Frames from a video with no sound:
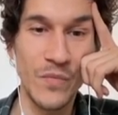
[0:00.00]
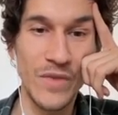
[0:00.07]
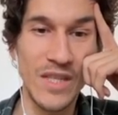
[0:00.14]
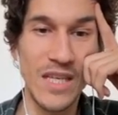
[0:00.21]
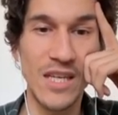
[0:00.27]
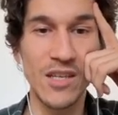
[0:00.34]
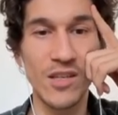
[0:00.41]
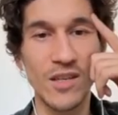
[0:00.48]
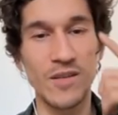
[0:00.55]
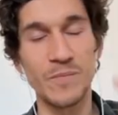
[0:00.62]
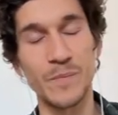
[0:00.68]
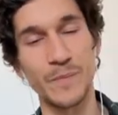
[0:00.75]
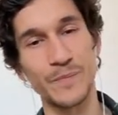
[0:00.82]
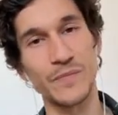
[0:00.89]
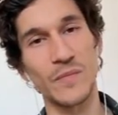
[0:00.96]
Yeah, yeah.
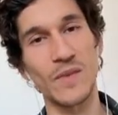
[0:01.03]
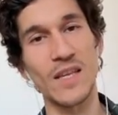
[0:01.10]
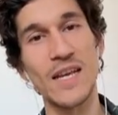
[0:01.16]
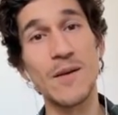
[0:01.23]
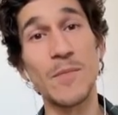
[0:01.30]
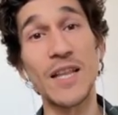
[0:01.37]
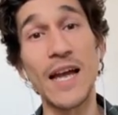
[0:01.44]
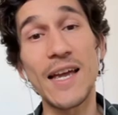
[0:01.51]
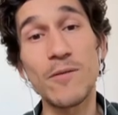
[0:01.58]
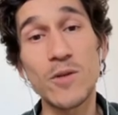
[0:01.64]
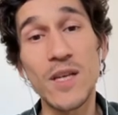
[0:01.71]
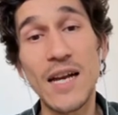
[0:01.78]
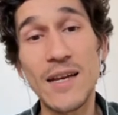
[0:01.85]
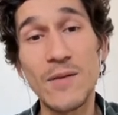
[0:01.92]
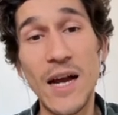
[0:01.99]
But
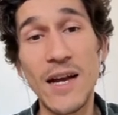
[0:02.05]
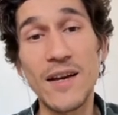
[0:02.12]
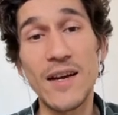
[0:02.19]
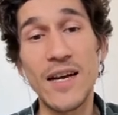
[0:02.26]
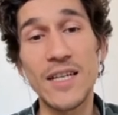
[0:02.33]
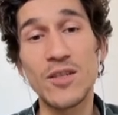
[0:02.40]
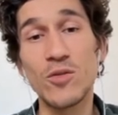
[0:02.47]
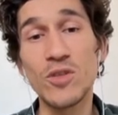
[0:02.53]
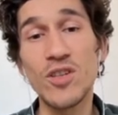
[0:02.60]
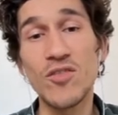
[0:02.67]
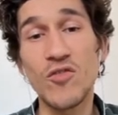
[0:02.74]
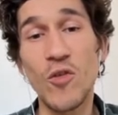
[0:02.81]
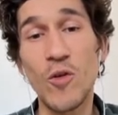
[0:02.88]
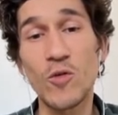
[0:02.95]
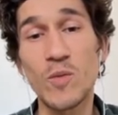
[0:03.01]
I took the
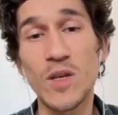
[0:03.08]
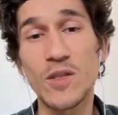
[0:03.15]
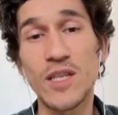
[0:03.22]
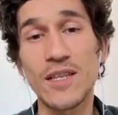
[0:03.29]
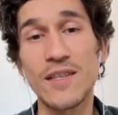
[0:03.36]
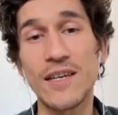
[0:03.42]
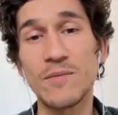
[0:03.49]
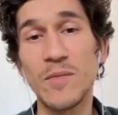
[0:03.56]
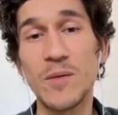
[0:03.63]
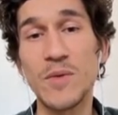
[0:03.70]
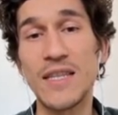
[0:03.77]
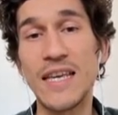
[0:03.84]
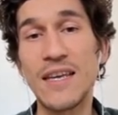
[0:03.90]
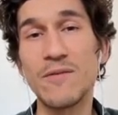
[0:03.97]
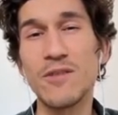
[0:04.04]
road because I thought maybe
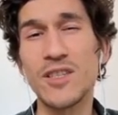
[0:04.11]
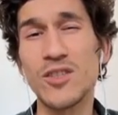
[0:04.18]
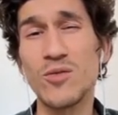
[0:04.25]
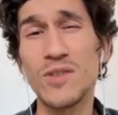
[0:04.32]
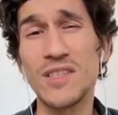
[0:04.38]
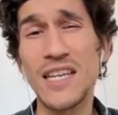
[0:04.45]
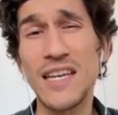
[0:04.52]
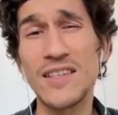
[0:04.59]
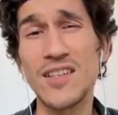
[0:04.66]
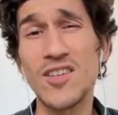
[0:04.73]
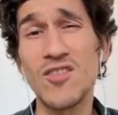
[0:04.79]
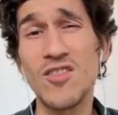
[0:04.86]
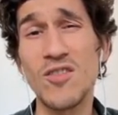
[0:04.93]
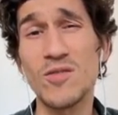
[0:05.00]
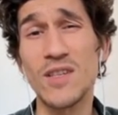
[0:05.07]
they will too take the
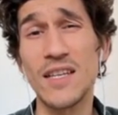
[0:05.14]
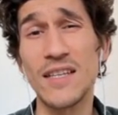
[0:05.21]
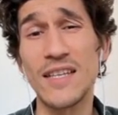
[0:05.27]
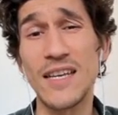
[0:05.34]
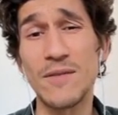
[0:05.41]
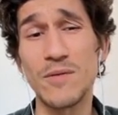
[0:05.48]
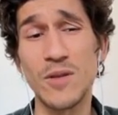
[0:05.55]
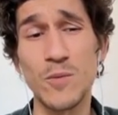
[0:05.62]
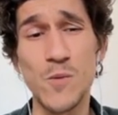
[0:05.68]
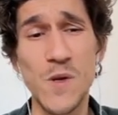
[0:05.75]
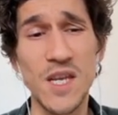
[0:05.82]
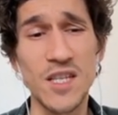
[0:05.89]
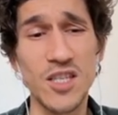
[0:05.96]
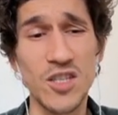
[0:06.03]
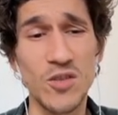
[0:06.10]
road and they will
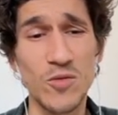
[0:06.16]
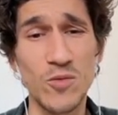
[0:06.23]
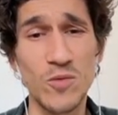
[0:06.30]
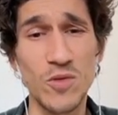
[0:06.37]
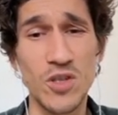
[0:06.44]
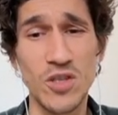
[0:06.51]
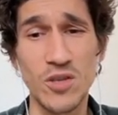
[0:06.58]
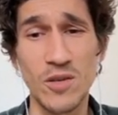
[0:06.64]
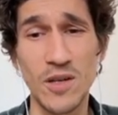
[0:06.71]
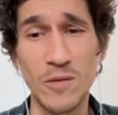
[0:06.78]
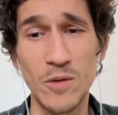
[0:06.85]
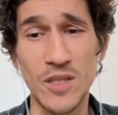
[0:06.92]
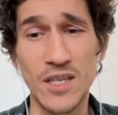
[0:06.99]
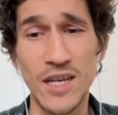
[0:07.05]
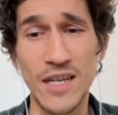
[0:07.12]
win soon. So I
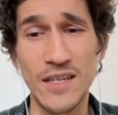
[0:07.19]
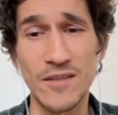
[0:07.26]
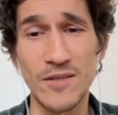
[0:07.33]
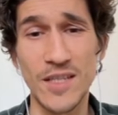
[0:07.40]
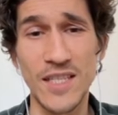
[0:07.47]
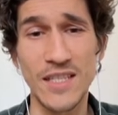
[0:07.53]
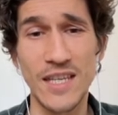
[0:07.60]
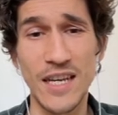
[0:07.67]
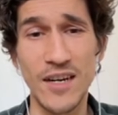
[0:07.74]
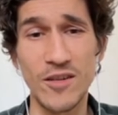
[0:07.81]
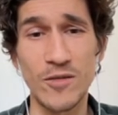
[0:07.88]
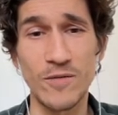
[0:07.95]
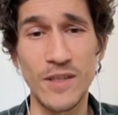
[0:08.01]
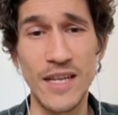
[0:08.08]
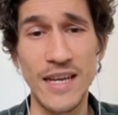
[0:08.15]
was kind of scared
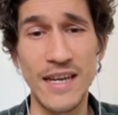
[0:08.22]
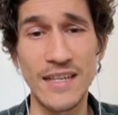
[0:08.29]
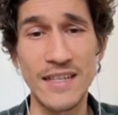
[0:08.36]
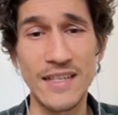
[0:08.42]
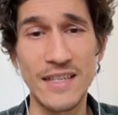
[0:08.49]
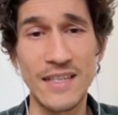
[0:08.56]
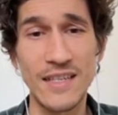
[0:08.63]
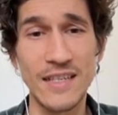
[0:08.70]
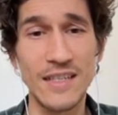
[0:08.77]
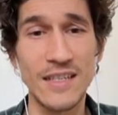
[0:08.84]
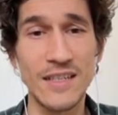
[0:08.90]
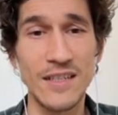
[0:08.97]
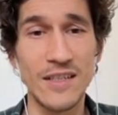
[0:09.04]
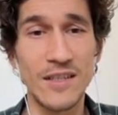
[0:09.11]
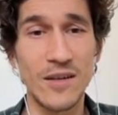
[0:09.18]
of that.
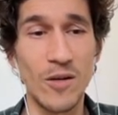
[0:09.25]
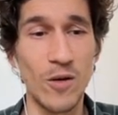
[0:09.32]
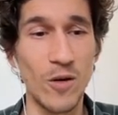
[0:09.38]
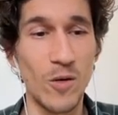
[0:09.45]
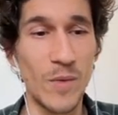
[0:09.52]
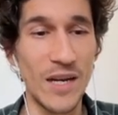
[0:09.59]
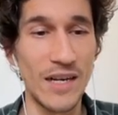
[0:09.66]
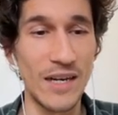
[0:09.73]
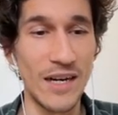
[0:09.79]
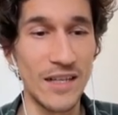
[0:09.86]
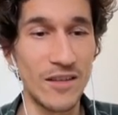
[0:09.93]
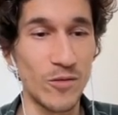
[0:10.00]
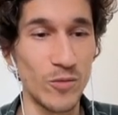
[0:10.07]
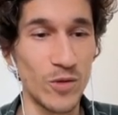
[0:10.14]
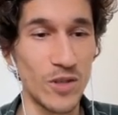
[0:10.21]
Oh my
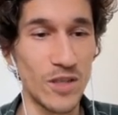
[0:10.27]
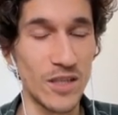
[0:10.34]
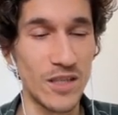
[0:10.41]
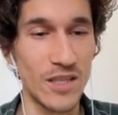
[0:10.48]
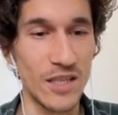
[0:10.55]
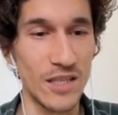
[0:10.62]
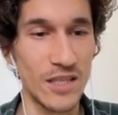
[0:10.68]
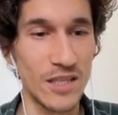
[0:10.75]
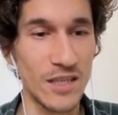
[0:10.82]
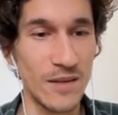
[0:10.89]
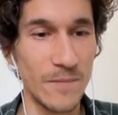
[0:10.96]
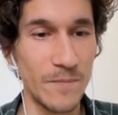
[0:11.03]
god, those sixes.